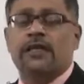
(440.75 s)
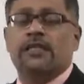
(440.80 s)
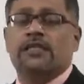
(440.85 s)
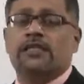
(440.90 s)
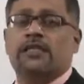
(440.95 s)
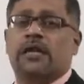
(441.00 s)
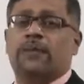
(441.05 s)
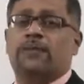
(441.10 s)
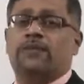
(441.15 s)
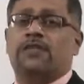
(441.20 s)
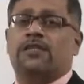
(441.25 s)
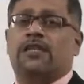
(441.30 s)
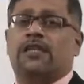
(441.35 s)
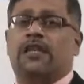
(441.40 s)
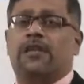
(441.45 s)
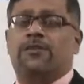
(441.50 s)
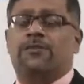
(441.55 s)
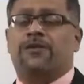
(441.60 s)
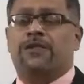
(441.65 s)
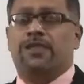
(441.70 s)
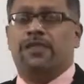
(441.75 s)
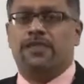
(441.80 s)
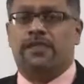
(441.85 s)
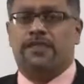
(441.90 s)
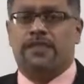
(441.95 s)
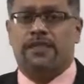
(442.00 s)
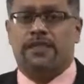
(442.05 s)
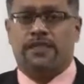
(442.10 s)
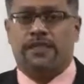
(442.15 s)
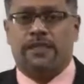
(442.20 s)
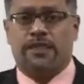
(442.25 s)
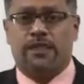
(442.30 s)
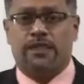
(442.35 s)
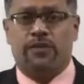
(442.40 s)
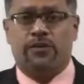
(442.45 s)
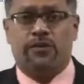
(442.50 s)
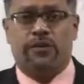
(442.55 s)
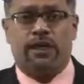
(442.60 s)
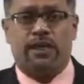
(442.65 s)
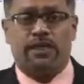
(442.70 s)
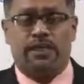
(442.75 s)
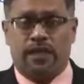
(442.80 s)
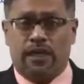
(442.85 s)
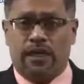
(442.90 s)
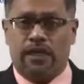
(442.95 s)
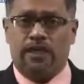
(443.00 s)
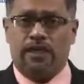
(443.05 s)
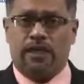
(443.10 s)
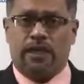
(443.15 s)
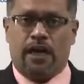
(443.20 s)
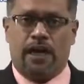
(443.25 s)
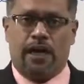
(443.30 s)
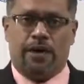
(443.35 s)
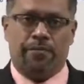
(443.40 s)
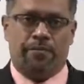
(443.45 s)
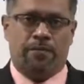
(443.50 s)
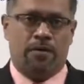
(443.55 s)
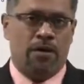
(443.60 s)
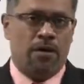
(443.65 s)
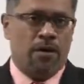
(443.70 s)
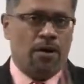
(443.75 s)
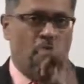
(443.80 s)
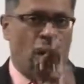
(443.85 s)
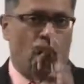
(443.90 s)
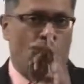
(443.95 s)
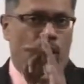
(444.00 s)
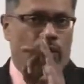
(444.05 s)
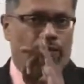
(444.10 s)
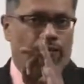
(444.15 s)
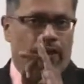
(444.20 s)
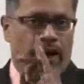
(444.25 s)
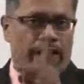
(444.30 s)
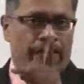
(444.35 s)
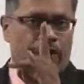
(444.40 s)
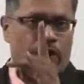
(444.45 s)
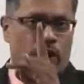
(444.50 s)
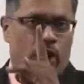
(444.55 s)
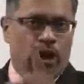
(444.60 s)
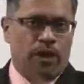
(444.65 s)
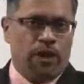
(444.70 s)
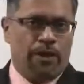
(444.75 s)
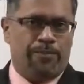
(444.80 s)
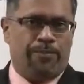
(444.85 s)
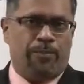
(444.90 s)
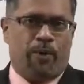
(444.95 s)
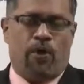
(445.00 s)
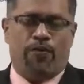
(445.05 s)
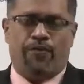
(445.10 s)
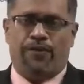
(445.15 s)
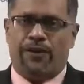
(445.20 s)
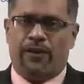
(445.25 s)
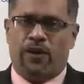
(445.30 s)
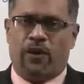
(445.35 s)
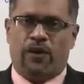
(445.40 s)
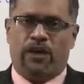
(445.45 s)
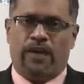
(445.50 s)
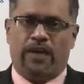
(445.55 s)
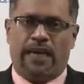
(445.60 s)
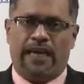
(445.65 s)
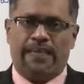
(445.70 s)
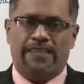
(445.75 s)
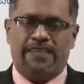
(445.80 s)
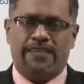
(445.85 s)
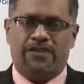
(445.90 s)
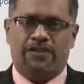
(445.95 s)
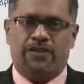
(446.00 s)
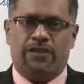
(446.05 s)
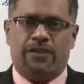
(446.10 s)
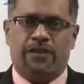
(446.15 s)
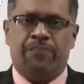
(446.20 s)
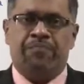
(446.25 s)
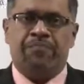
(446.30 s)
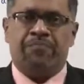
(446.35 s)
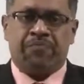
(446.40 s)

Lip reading: Subscriptions received is an income of a not-profit organization.